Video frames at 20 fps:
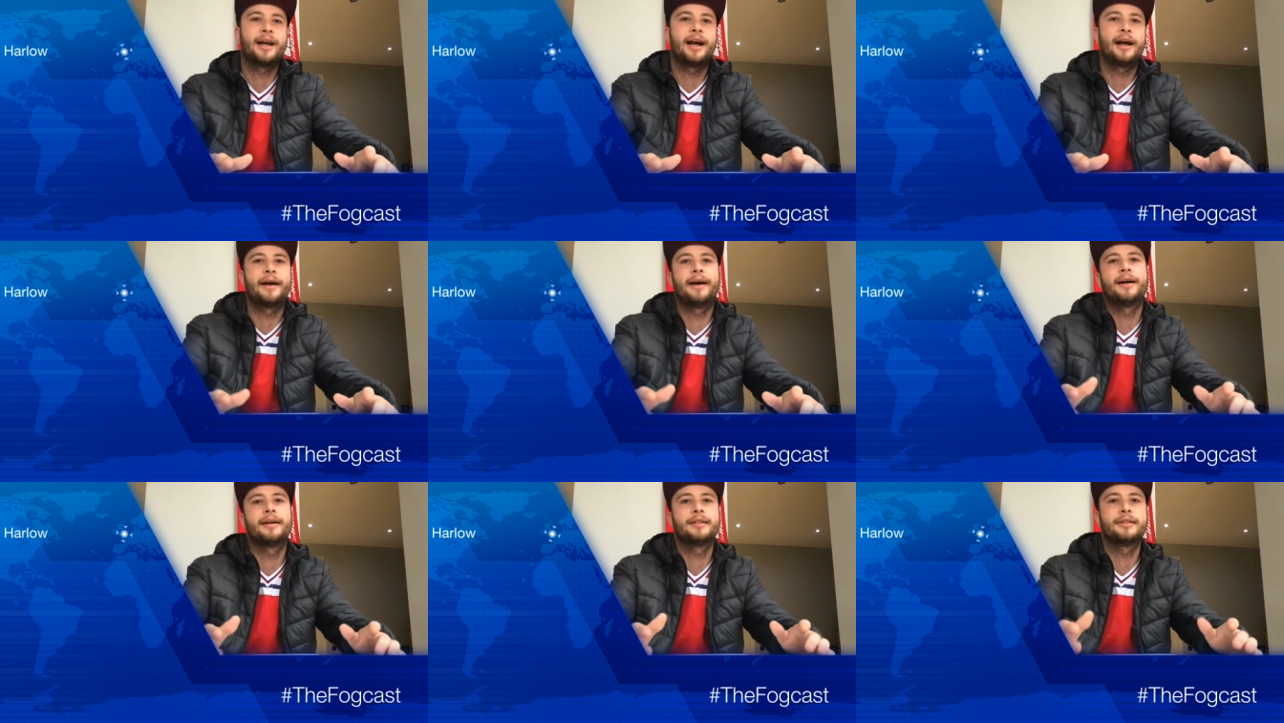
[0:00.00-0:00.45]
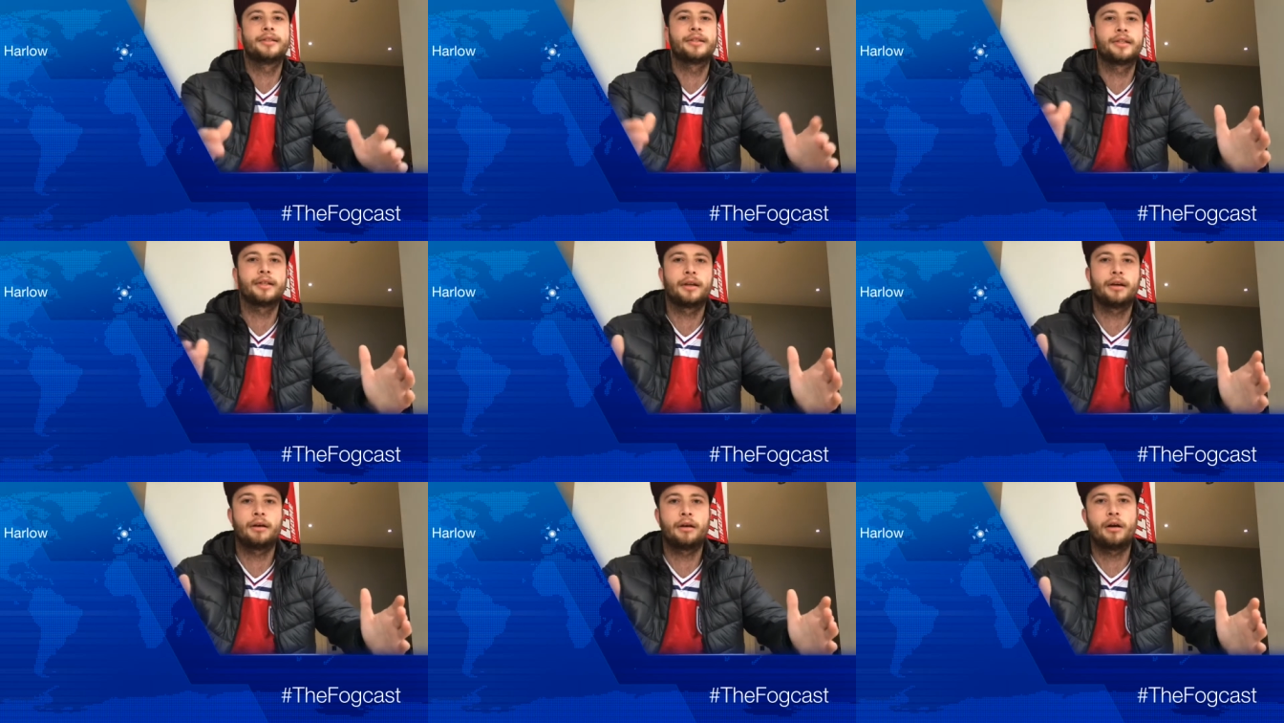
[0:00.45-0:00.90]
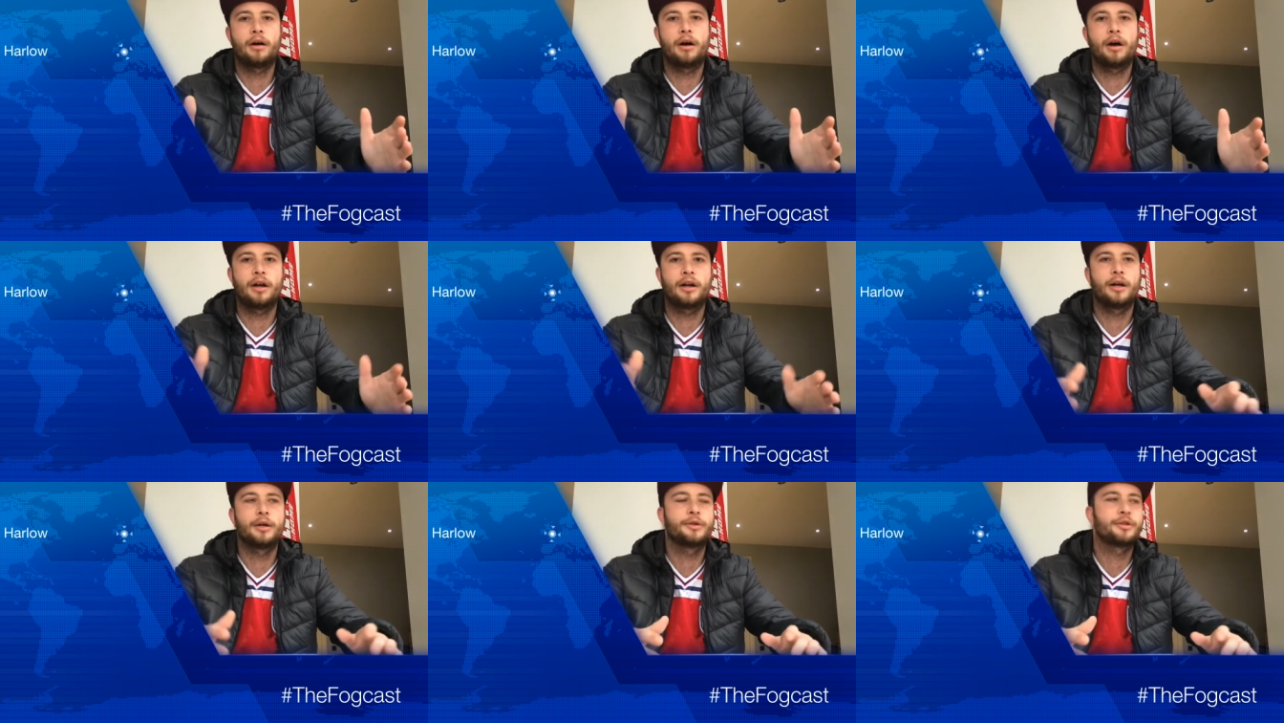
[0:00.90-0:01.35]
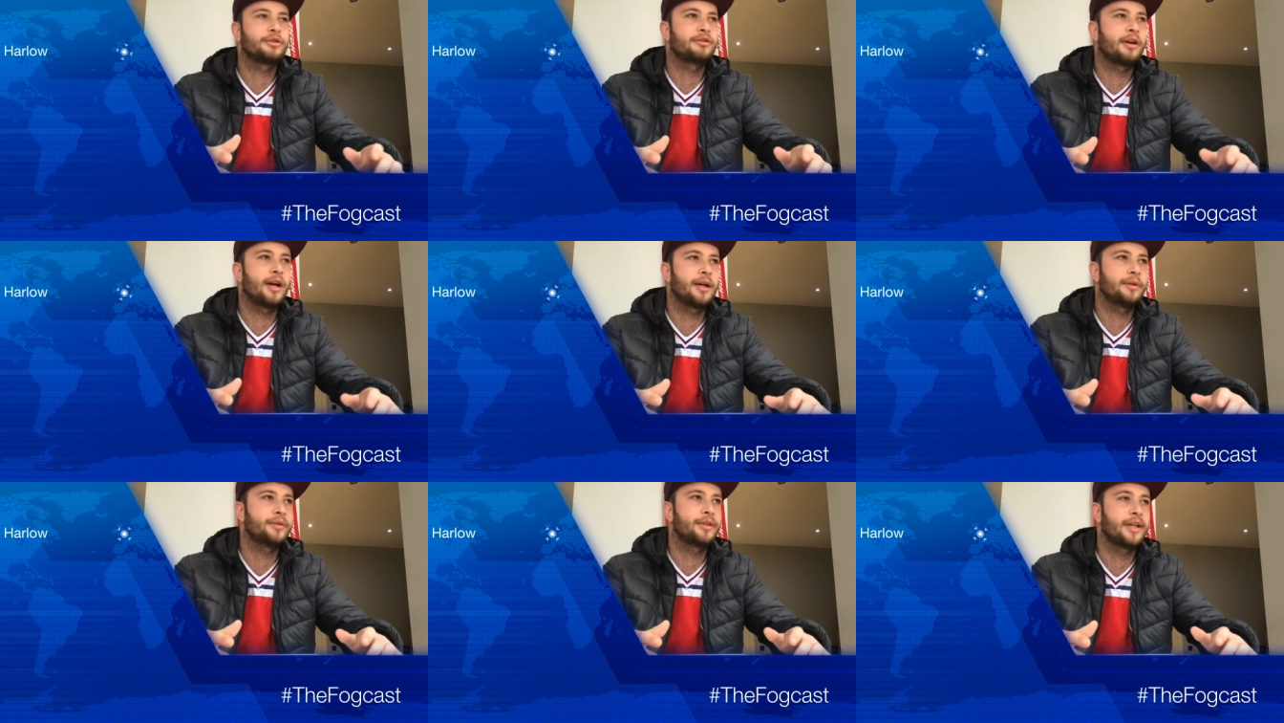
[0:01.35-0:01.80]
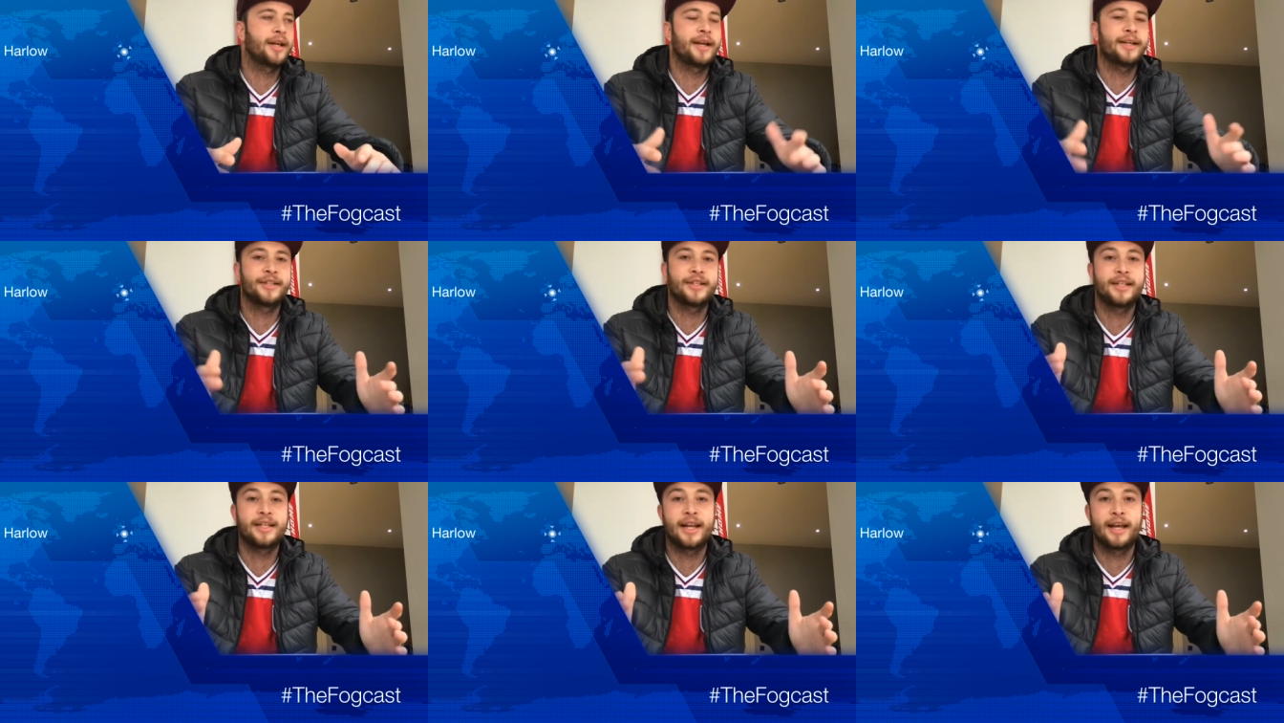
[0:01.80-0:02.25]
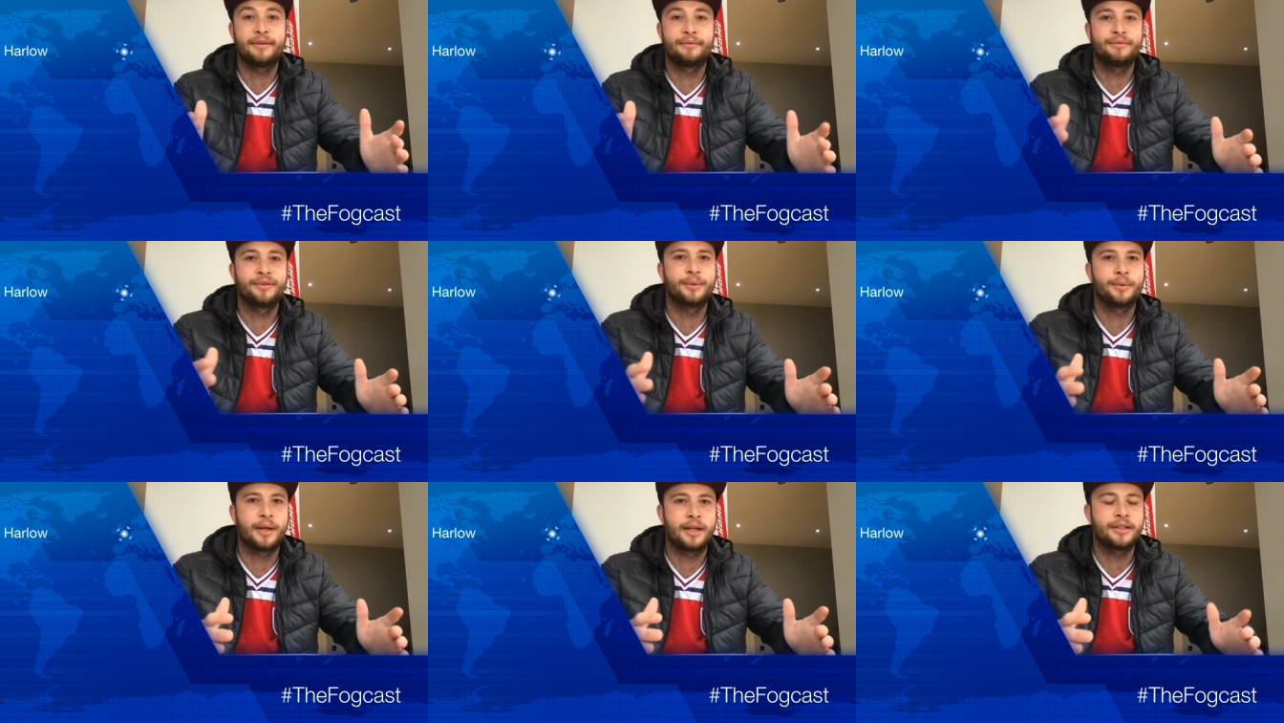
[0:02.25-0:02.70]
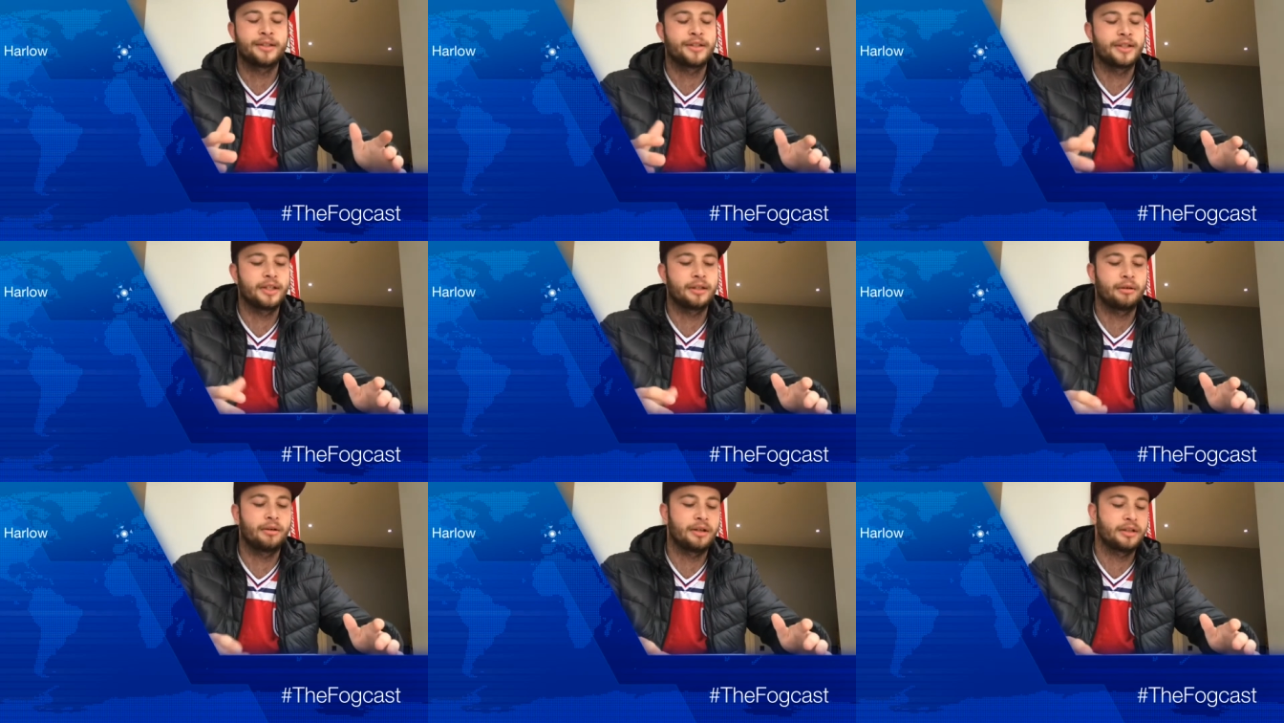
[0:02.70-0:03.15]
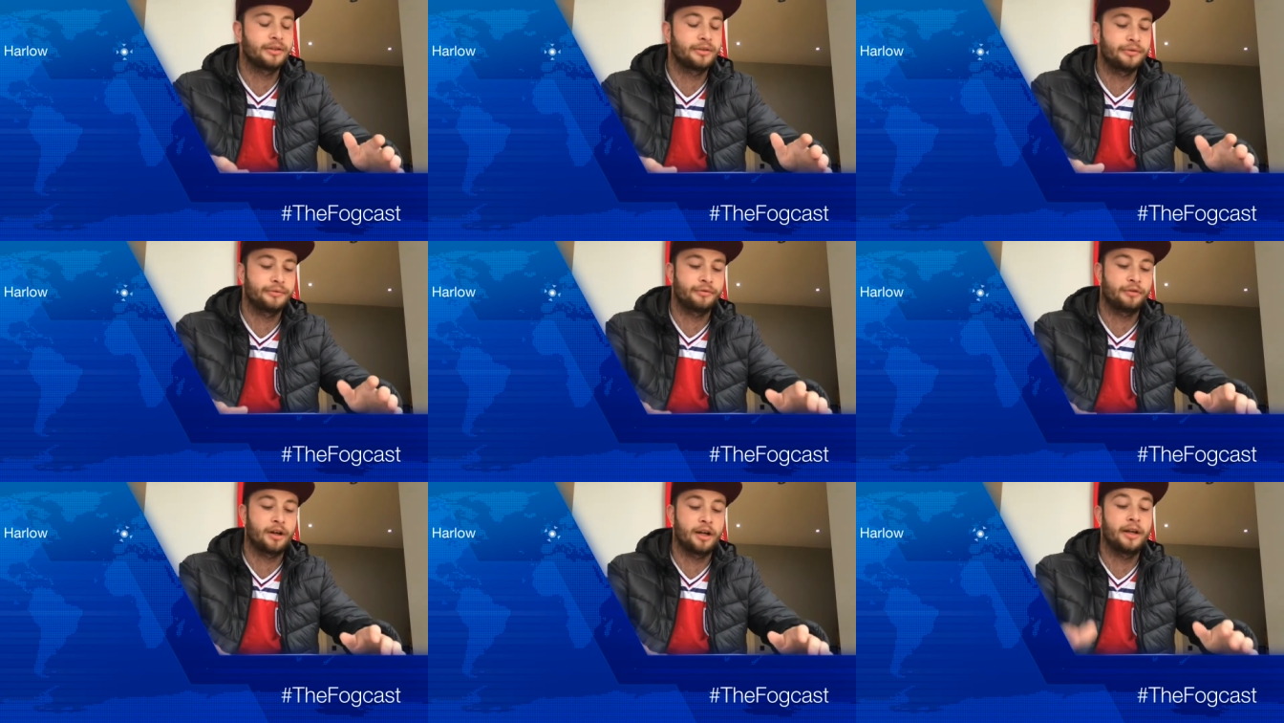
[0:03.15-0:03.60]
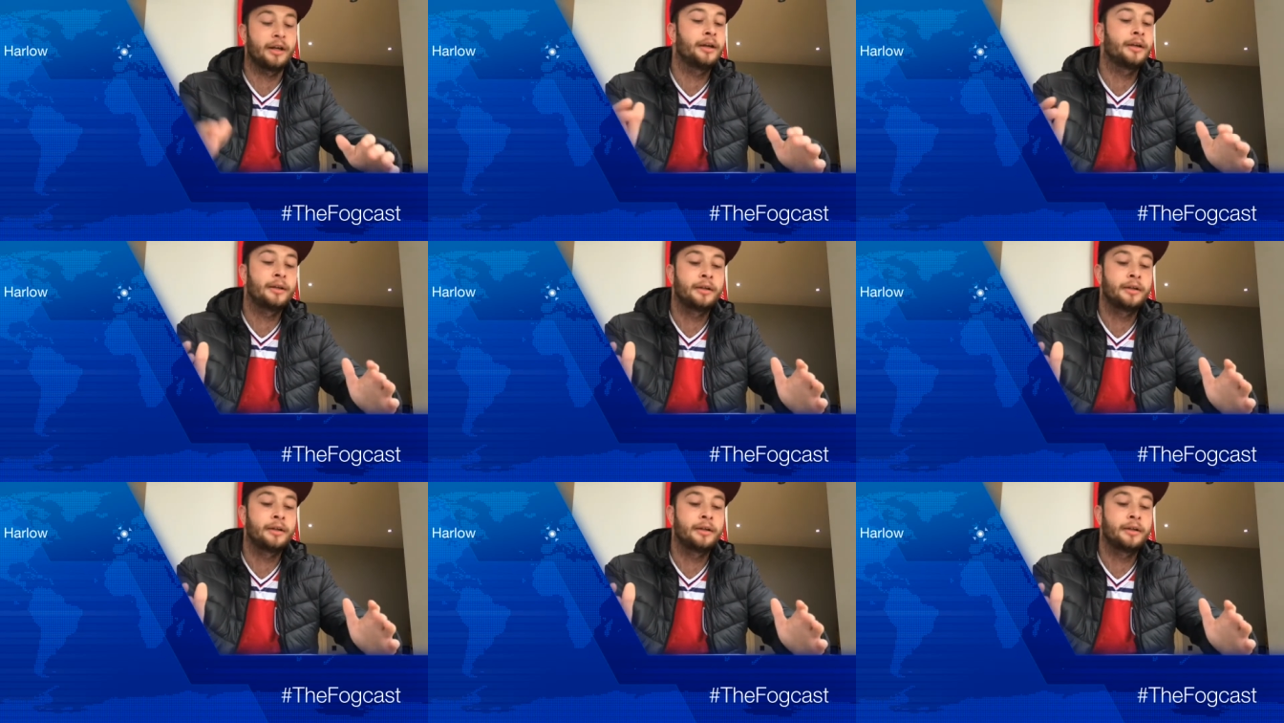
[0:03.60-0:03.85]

at Harlow's ground, as in Enfield 1893.